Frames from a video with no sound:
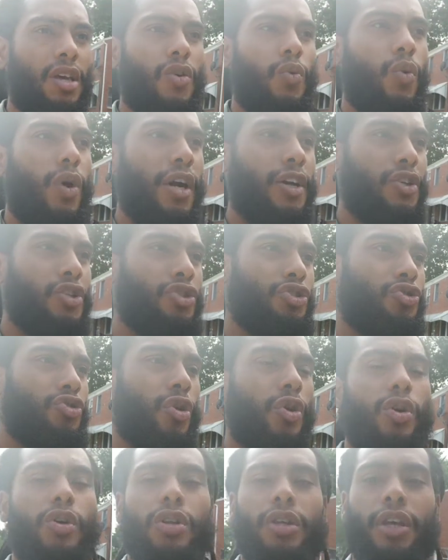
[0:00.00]
while you're
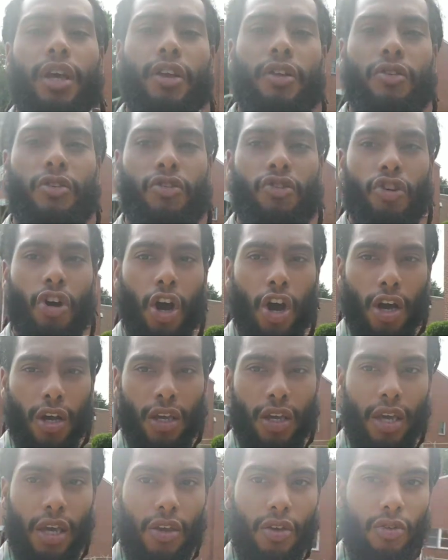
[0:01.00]
strolling, you're
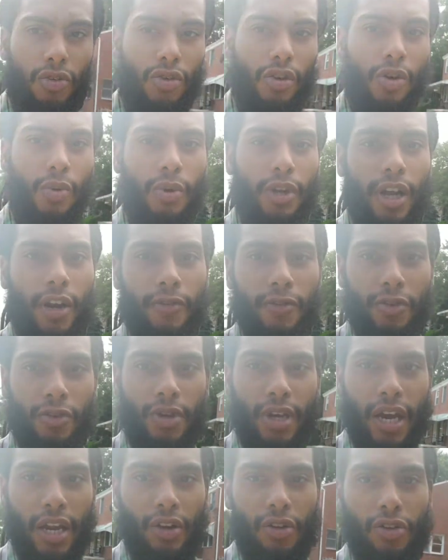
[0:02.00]
jogging, you're doing whatever you
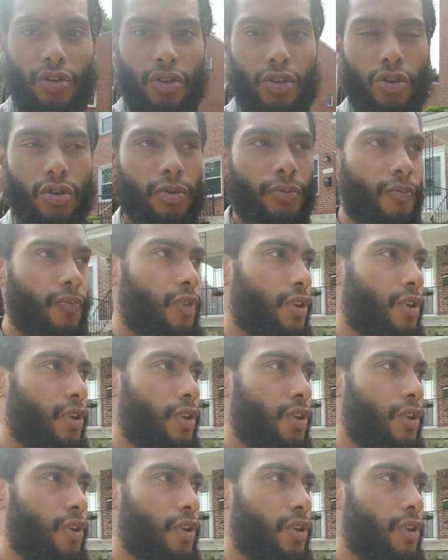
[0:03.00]
gotta do,